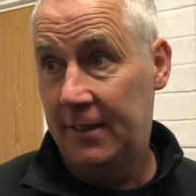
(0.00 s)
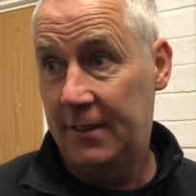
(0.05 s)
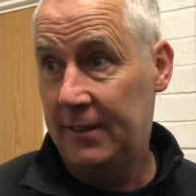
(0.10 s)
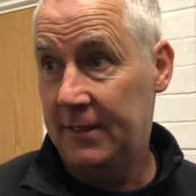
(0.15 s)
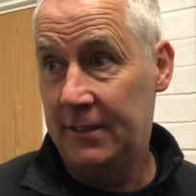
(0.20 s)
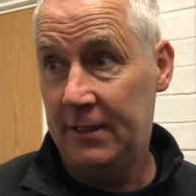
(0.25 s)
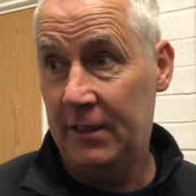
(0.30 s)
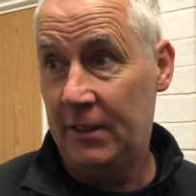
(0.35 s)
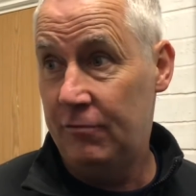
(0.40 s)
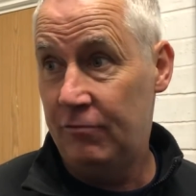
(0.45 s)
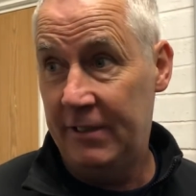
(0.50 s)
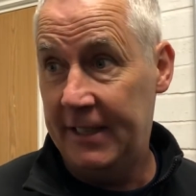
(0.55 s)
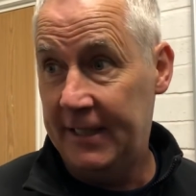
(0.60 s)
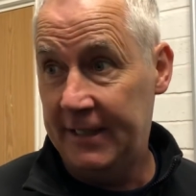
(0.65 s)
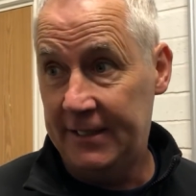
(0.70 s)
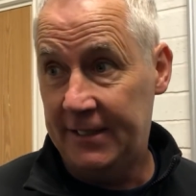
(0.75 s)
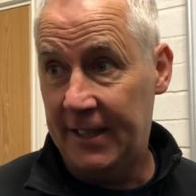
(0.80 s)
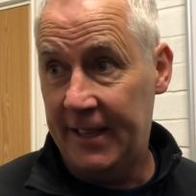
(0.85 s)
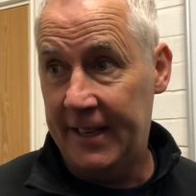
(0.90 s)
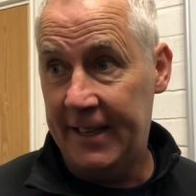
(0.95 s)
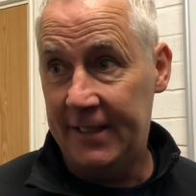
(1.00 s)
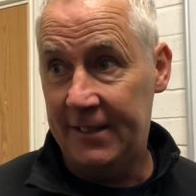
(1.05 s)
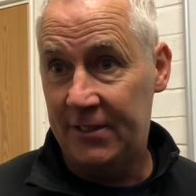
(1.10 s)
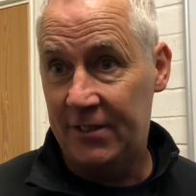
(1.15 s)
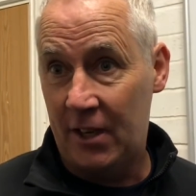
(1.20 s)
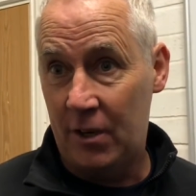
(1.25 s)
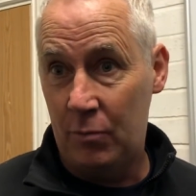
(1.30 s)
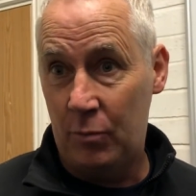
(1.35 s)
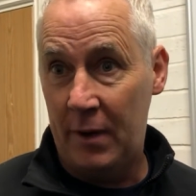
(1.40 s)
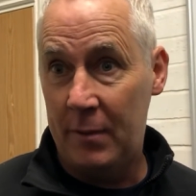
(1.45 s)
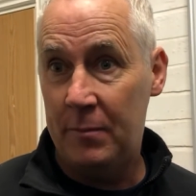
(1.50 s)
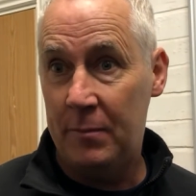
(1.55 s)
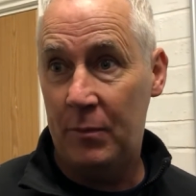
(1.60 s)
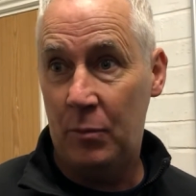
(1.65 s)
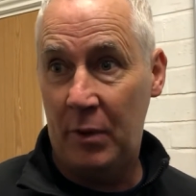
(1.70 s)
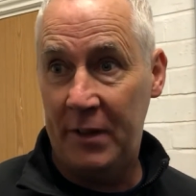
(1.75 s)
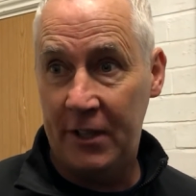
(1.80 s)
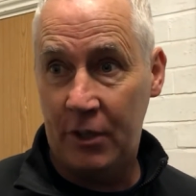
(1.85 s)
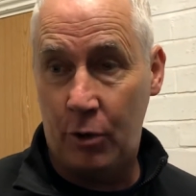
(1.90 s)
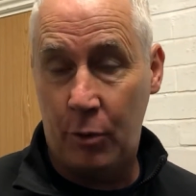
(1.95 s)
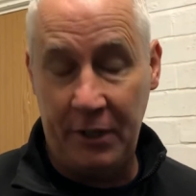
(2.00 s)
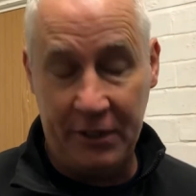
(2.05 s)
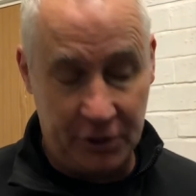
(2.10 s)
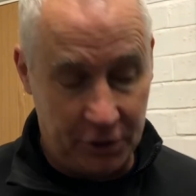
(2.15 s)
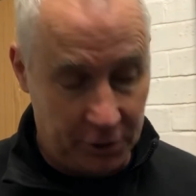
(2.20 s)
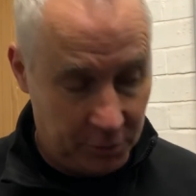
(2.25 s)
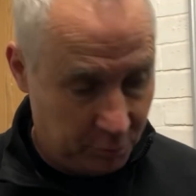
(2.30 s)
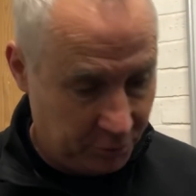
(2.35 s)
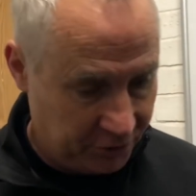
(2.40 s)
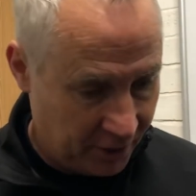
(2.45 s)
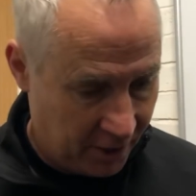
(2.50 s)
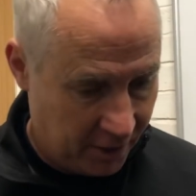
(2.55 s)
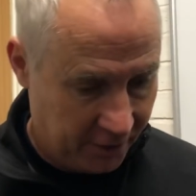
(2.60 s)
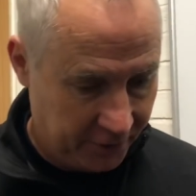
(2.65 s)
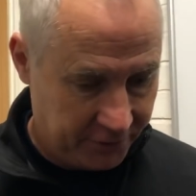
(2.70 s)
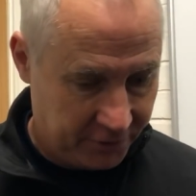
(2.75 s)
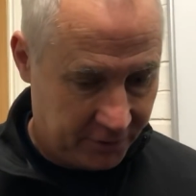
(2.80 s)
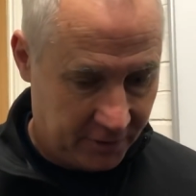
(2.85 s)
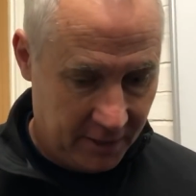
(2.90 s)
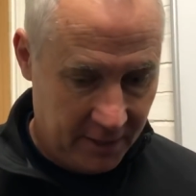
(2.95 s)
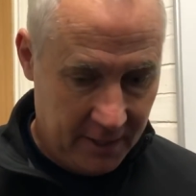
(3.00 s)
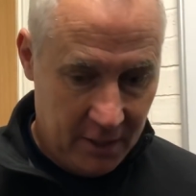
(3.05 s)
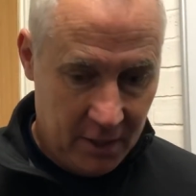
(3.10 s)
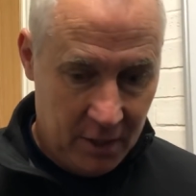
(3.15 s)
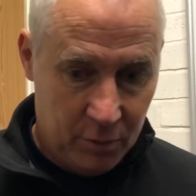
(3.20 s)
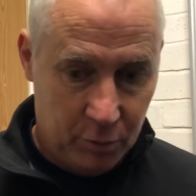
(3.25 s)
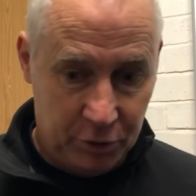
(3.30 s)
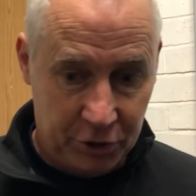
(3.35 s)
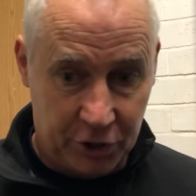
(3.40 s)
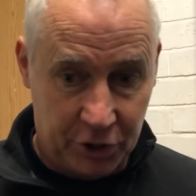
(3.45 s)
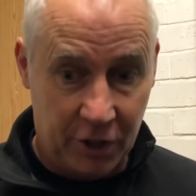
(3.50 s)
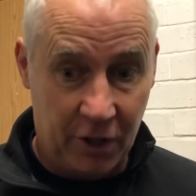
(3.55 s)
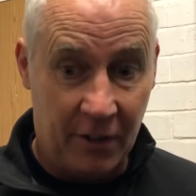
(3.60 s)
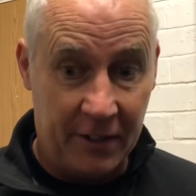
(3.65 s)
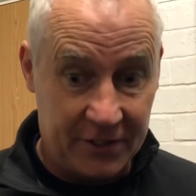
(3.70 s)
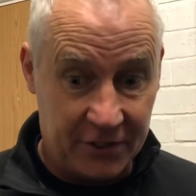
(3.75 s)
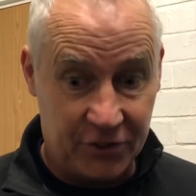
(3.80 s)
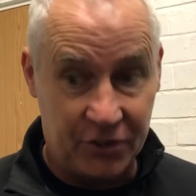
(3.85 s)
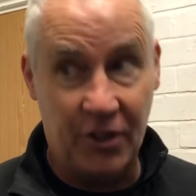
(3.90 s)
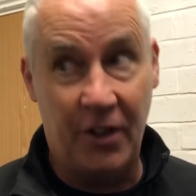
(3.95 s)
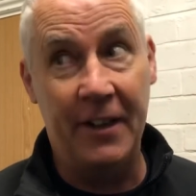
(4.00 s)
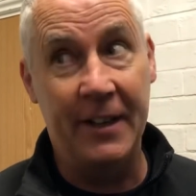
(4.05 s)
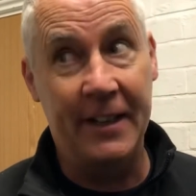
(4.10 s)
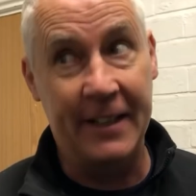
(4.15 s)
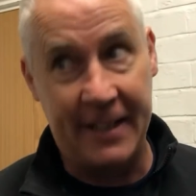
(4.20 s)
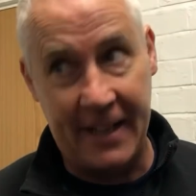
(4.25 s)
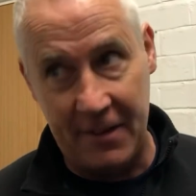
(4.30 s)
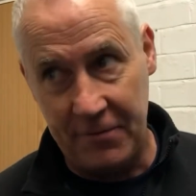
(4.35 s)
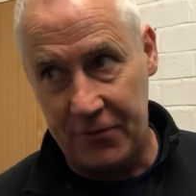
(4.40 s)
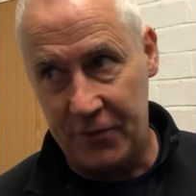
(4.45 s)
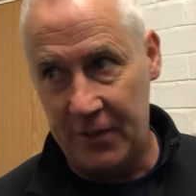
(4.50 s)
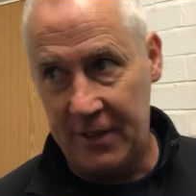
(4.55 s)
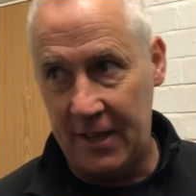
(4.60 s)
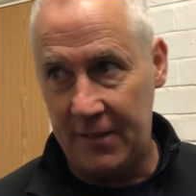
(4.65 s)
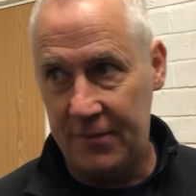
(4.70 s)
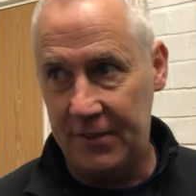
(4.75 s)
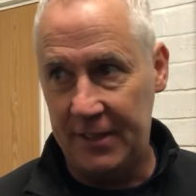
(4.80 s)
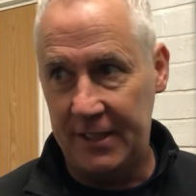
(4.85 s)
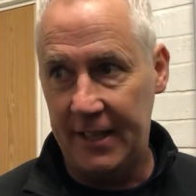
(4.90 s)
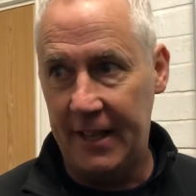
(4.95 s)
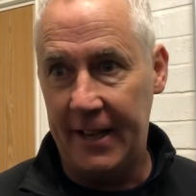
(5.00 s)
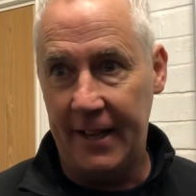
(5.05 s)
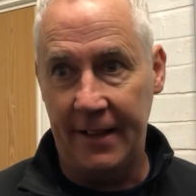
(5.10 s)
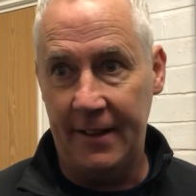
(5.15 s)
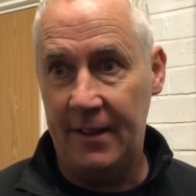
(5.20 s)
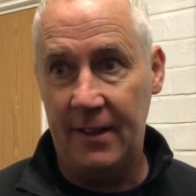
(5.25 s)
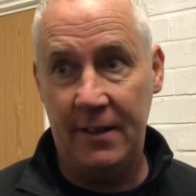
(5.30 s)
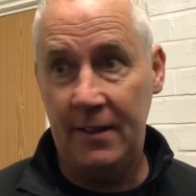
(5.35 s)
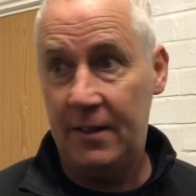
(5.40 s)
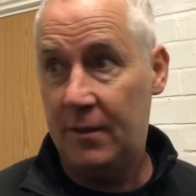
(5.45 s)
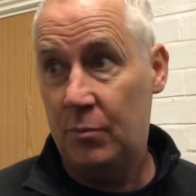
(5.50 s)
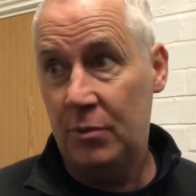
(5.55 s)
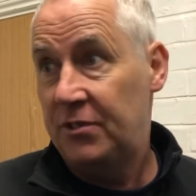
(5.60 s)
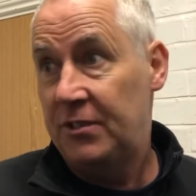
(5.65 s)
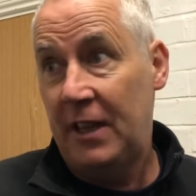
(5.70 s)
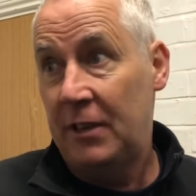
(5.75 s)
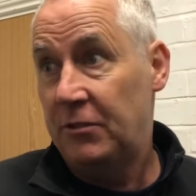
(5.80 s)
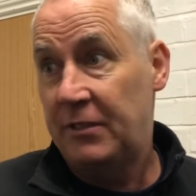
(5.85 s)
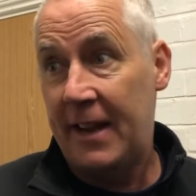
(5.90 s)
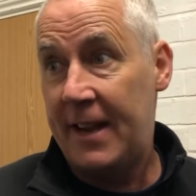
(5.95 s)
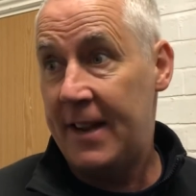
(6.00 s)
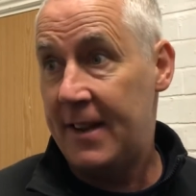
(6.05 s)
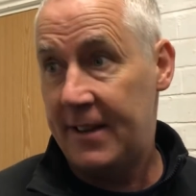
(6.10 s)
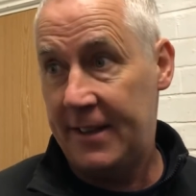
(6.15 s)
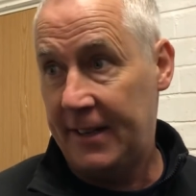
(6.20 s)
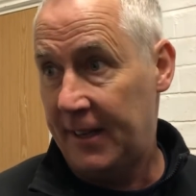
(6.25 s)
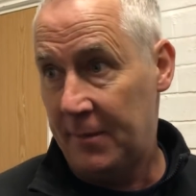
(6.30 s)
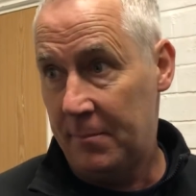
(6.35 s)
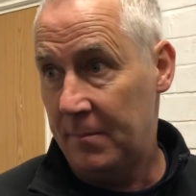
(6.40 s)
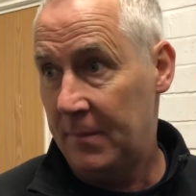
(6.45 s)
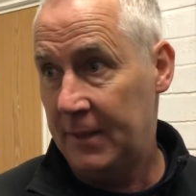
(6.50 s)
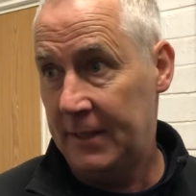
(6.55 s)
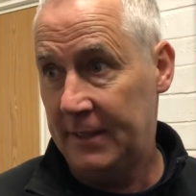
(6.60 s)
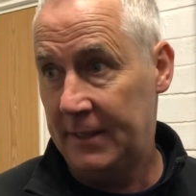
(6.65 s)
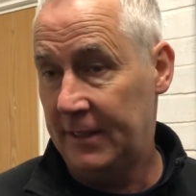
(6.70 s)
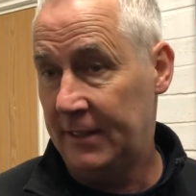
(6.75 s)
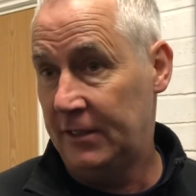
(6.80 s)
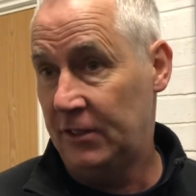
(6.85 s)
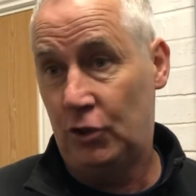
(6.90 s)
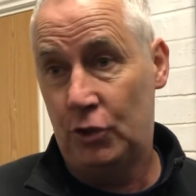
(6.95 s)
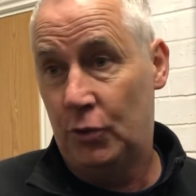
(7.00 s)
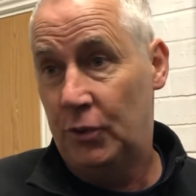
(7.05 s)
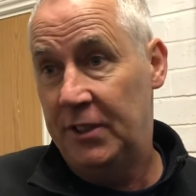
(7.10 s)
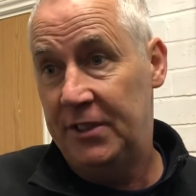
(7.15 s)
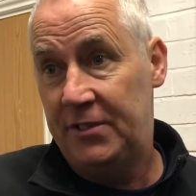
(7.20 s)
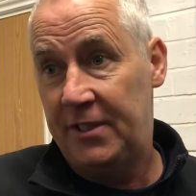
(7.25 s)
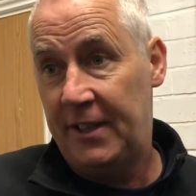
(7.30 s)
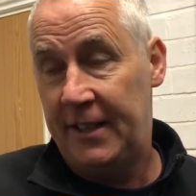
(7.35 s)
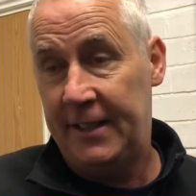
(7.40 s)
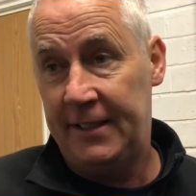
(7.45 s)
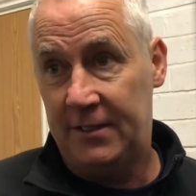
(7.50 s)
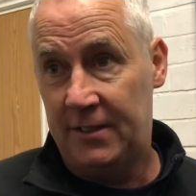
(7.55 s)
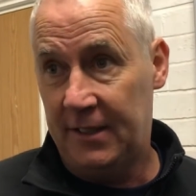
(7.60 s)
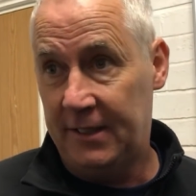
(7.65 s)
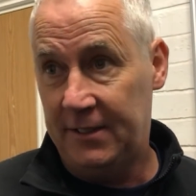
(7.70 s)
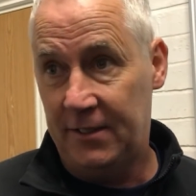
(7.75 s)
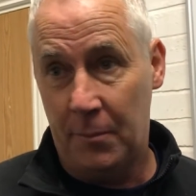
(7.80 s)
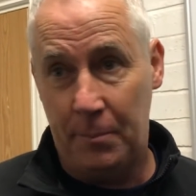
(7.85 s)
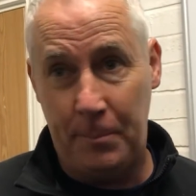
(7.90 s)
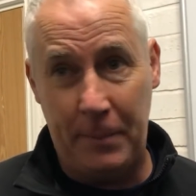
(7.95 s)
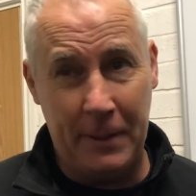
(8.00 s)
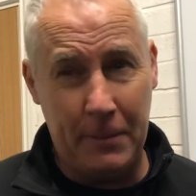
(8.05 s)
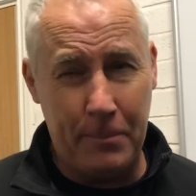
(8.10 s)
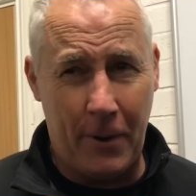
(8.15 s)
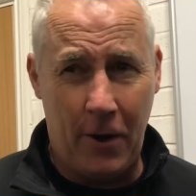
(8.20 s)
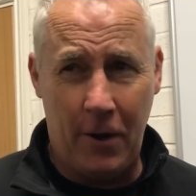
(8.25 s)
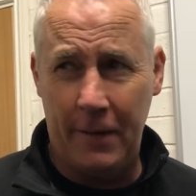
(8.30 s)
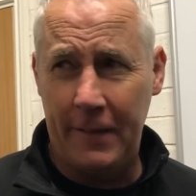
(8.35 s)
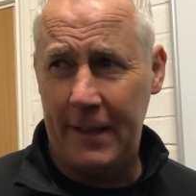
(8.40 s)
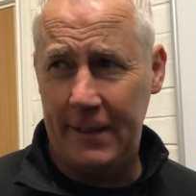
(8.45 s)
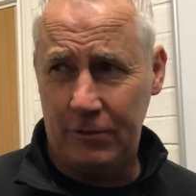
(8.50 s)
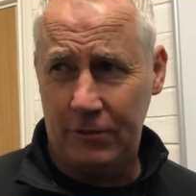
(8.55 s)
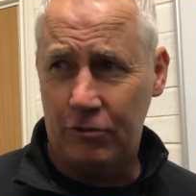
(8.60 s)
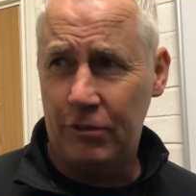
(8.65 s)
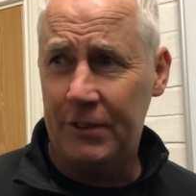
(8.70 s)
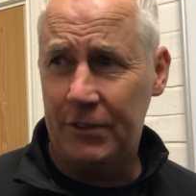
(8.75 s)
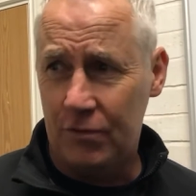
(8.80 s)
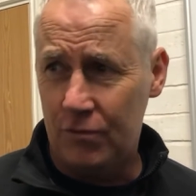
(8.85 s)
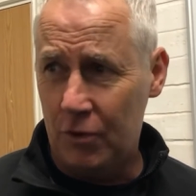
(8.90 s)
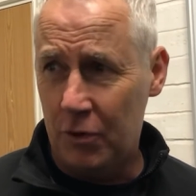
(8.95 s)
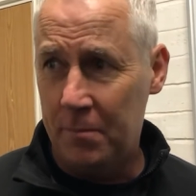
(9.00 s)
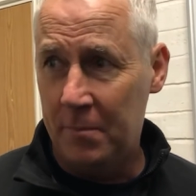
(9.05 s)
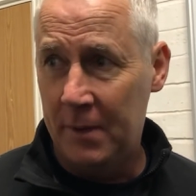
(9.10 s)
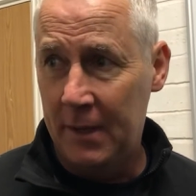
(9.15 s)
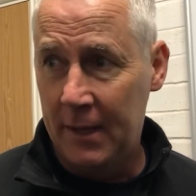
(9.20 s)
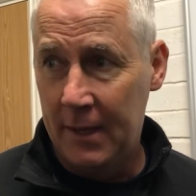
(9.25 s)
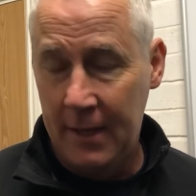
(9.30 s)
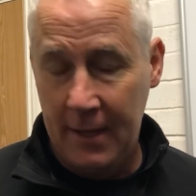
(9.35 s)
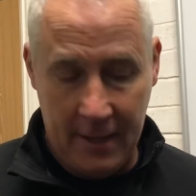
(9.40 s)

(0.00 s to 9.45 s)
He really did. So when the question was asked, would you like to sign again for another year? There was no doubt in him. He enjoys it. He's a big part of that dressing room.